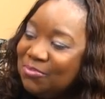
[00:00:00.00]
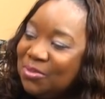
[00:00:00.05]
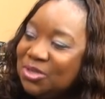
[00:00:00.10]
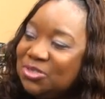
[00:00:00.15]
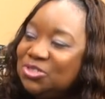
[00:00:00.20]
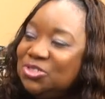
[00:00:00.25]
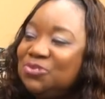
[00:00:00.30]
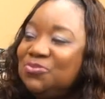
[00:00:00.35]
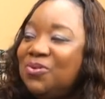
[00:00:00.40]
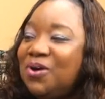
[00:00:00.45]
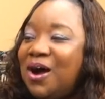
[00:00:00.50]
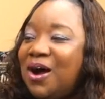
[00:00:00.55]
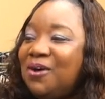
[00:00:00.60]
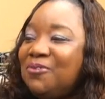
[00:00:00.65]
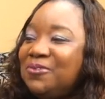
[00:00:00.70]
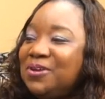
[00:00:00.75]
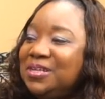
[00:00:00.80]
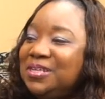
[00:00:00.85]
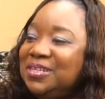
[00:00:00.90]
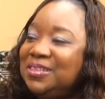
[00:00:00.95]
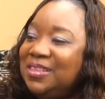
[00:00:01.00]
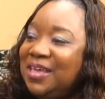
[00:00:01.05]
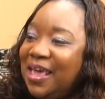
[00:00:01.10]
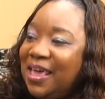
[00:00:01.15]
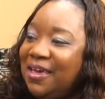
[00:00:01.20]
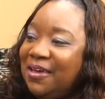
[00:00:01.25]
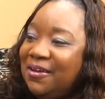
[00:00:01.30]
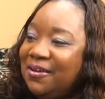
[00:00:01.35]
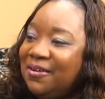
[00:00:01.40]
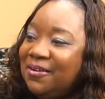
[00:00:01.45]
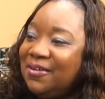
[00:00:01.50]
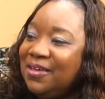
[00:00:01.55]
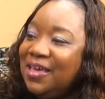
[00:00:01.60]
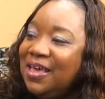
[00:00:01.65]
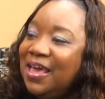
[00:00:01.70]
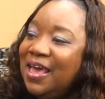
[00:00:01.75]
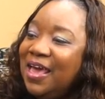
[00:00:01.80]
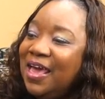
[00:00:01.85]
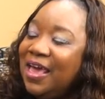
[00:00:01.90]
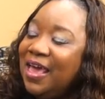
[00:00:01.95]
But you were already there.
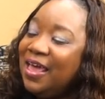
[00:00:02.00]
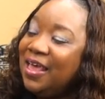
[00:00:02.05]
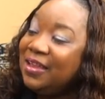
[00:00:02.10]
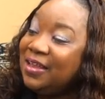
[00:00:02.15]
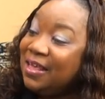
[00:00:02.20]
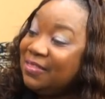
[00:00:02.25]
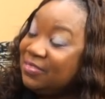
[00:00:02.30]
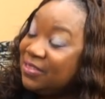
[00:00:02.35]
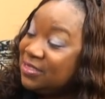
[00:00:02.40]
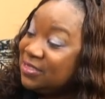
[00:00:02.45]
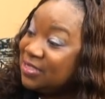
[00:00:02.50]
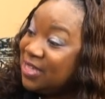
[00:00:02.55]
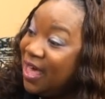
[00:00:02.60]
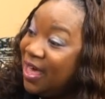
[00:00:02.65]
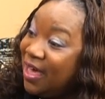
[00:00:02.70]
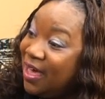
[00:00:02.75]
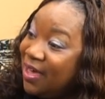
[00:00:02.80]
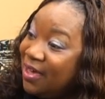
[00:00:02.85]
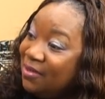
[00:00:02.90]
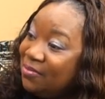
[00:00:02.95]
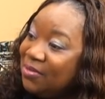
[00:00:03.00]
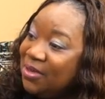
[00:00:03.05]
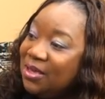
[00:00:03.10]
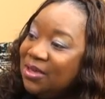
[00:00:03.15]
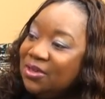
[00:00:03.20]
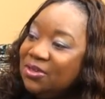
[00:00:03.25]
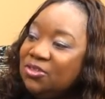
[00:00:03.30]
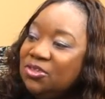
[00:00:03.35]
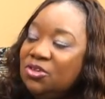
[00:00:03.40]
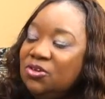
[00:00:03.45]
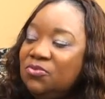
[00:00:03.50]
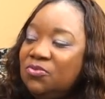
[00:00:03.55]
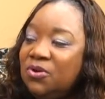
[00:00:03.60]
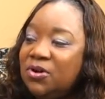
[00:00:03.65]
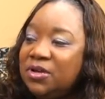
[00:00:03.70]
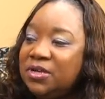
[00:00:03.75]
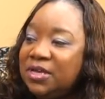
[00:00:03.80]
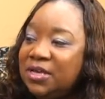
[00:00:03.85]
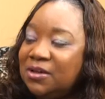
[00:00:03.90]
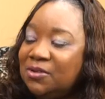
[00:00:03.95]
And at the time, you were
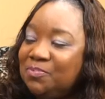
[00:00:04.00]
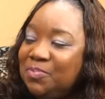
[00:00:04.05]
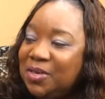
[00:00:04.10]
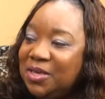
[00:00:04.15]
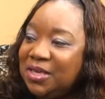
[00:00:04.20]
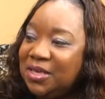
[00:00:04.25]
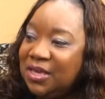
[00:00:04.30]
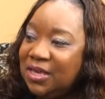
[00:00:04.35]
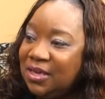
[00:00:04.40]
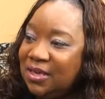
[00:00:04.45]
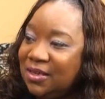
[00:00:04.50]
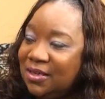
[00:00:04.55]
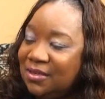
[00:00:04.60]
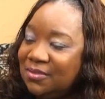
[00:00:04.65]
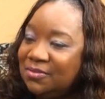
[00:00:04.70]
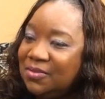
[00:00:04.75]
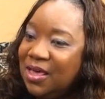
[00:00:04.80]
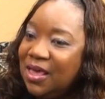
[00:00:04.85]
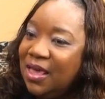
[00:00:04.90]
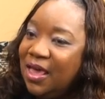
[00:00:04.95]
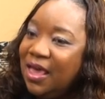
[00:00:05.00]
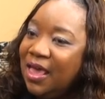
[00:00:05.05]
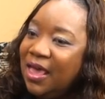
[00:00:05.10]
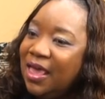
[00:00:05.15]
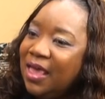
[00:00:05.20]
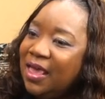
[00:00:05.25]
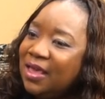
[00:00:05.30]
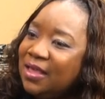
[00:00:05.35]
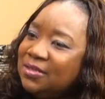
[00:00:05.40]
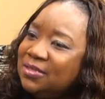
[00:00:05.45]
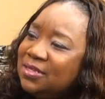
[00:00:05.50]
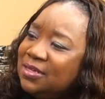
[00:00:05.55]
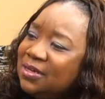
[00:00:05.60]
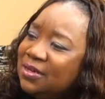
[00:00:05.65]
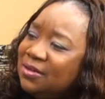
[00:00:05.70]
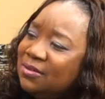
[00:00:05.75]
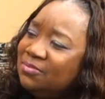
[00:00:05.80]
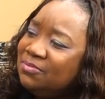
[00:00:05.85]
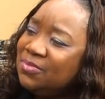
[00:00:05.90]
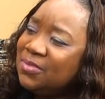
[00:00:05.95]
an LPN.
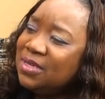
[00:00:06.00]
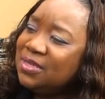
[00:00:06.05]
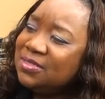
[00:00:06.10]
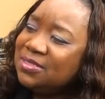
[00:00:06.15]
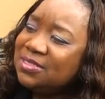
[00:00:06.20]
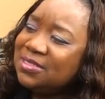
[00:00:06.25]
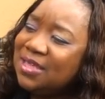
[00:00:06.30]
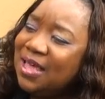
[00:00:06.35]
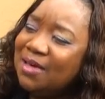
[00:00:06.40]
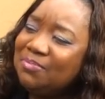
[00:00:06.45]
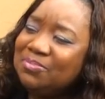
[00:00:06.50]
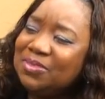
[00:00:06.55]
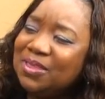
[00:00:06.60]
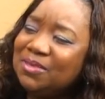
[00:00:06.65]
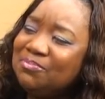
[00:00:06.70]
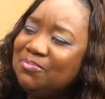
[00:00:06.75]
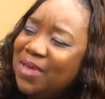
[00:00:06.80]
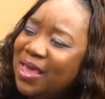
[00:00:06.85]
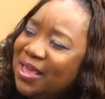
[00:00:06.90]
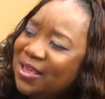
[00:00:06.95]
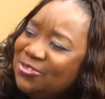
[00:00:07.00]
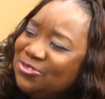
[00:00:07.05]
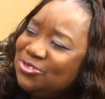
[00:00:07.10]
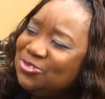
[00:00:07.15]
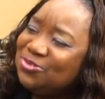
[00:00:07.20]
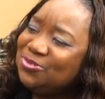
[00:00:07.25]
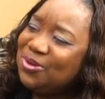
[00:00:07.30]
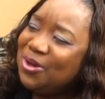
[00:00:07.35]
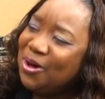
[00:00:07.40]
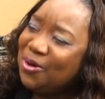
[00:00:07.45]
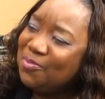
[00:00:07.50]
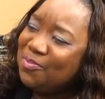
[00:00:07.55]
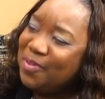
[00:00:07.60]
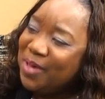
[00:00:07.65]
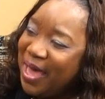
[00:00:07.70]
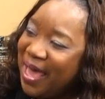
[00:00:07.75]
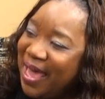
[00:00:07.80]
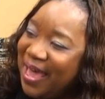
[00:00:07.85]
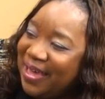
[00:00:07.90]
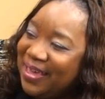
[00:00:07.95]
And something made you go
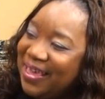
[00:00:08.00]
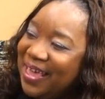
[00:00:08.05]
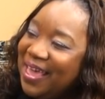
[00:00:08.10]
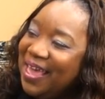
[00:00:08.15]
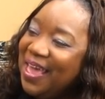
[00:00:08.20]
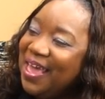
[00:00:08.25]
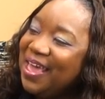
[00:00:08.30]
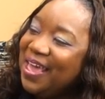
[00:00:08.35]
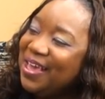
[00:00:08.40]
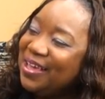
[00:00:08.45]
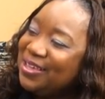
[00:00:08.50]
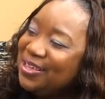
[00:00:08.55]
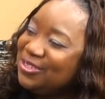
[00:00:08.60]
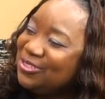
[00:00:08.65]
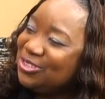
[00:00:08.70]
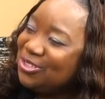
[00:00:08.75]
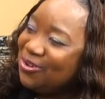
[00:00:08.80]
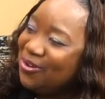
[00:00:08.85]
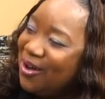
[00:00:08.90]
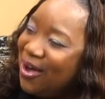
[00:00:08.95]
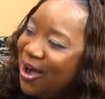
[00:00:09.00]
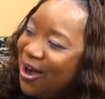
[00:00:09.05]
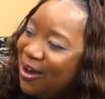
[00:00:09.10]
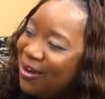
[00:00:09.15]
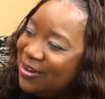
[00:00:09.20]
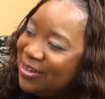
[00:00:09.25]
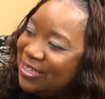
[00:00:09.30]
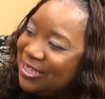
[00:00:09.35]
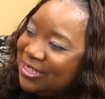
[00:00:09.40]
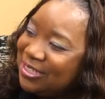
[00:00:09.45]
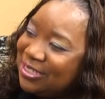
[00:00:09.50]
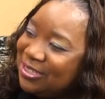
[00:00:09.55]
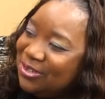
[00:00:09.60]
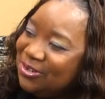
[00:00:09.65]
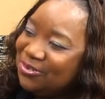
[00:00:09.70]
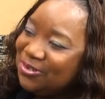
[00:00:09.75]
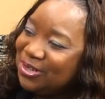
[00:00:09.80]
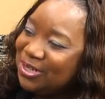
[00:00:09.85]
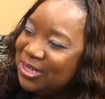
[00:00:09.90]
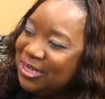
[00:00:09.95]
back and get your RN
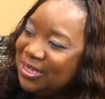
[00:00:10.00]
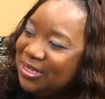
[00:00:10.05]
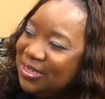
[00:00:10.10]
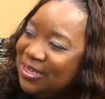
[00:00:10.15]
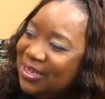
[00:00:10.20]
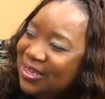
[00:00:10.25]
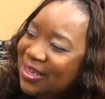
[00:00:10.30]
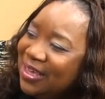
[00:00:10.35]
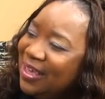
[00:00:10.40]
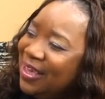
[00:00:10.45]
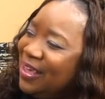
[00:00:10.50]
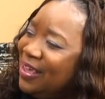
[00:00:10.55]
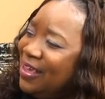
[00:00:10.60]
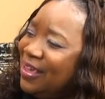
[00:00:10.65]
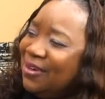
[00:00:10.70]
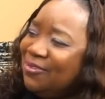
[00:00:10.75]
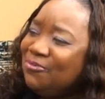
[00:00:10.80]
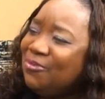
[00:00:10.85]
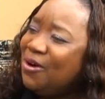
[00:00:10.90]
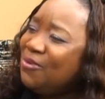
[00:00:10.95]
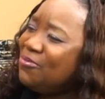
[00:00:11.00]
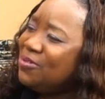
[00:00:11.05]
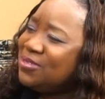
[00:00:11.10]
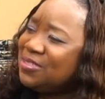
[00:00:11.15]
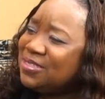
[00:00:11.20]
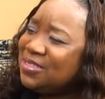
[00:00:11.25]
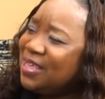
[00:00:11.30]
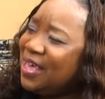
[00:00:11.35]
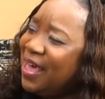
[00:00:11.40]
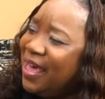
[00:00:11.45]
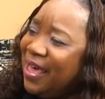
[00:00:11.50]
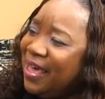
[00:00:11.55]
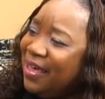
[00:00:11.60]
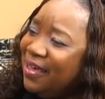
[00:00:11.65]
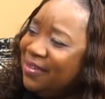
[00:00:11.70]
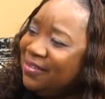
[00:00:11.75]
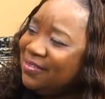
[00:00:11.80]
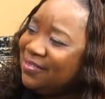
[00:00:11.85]
degree. And what was that?